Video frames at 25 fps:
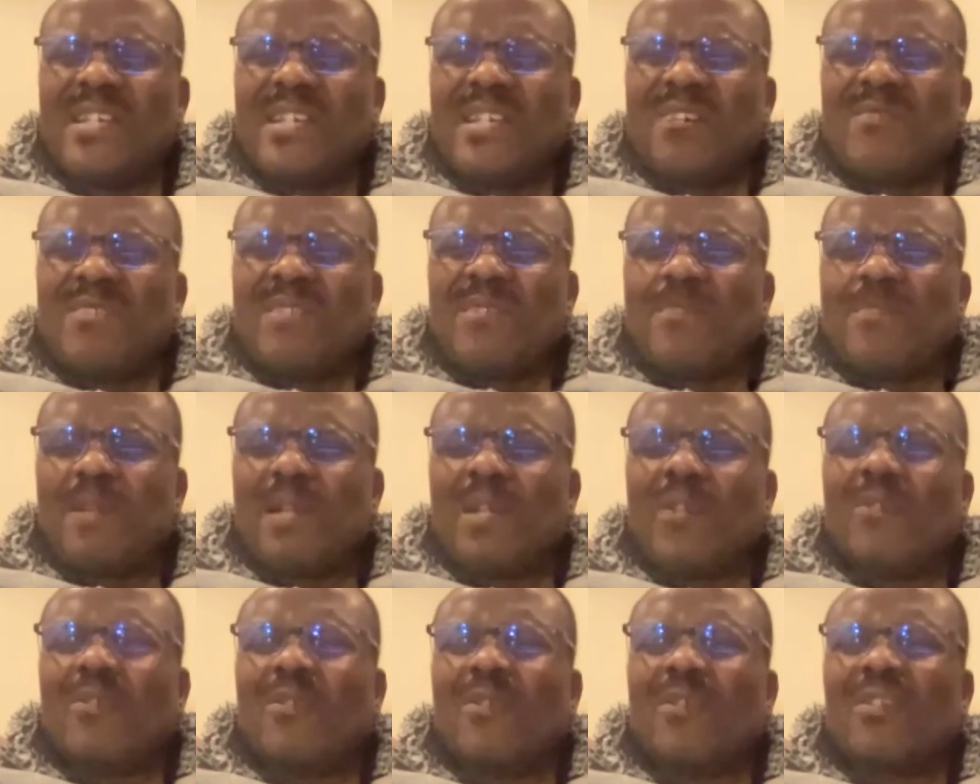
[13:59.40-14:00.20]
We
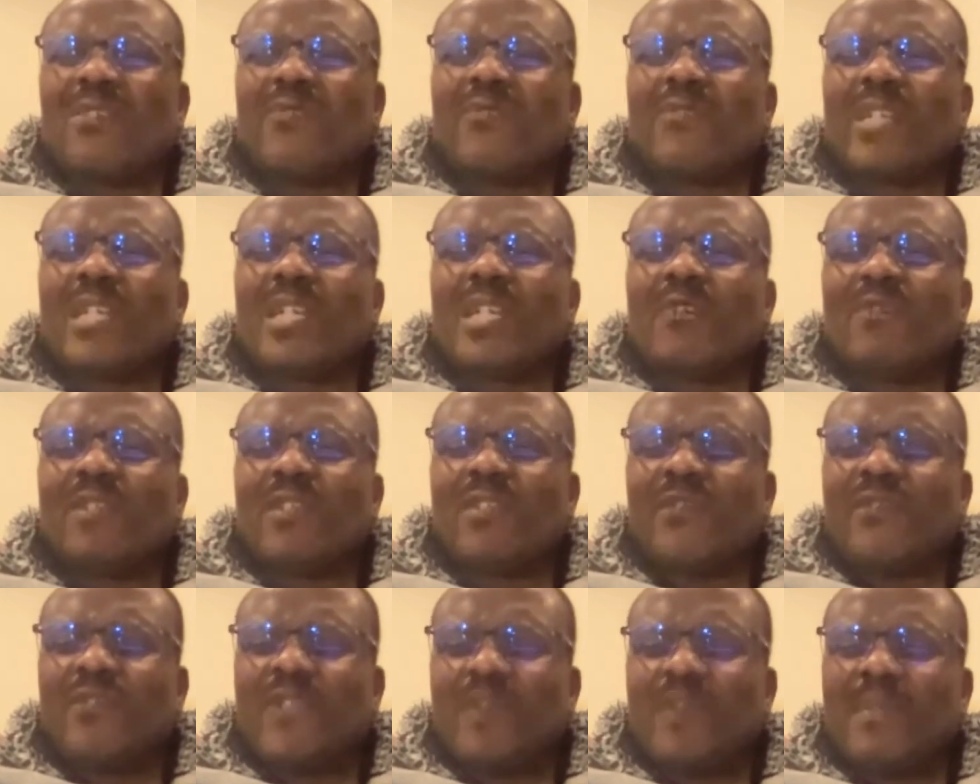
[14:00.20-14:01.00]
pray, Lord, for
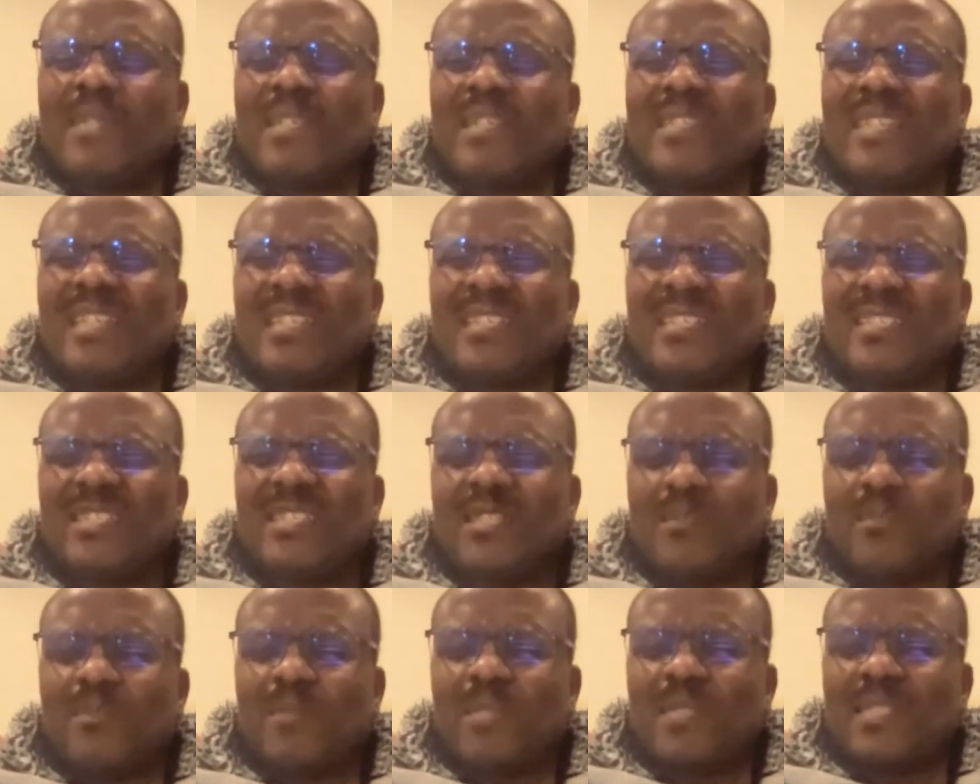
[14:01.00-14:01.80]
every family that is
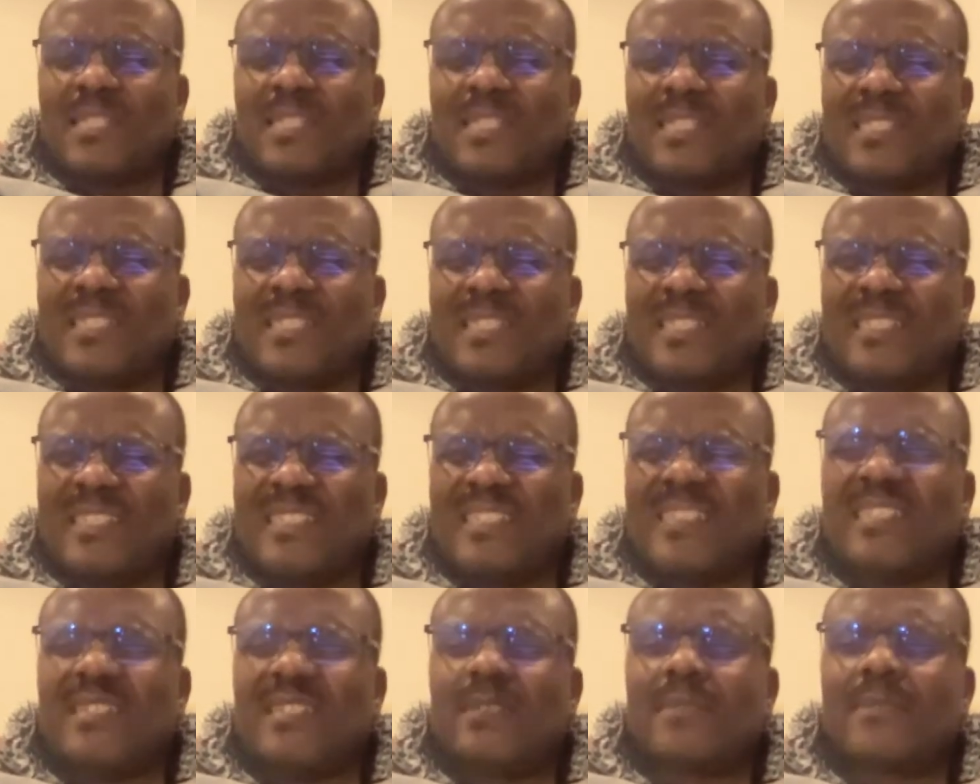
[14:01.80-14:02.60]
represented
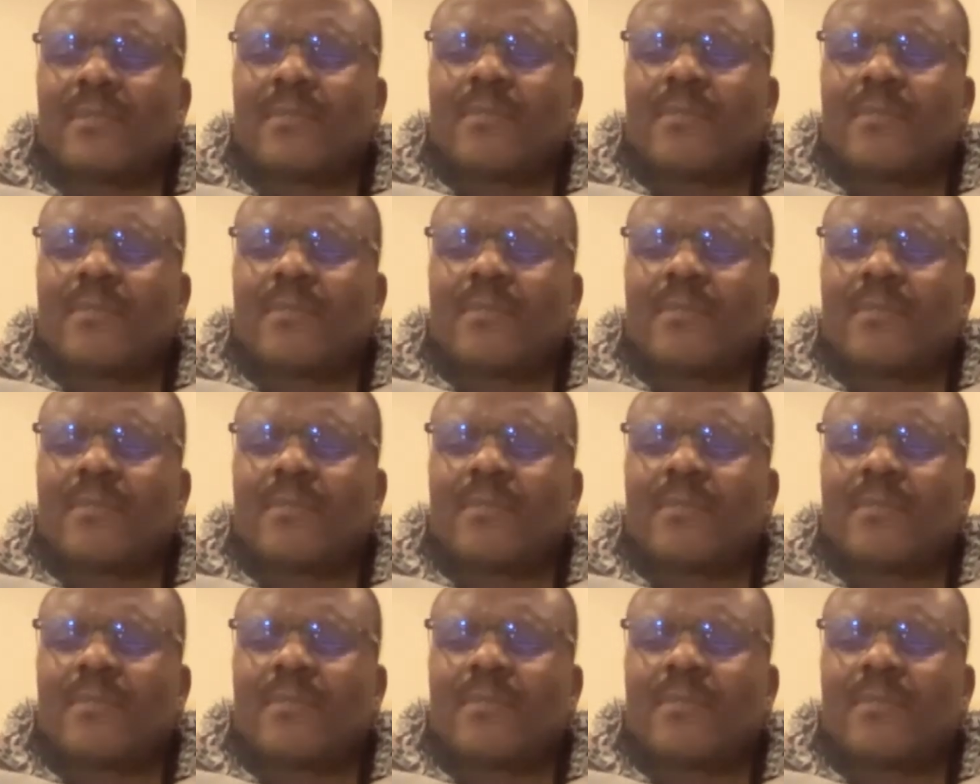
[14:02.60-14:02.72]
here.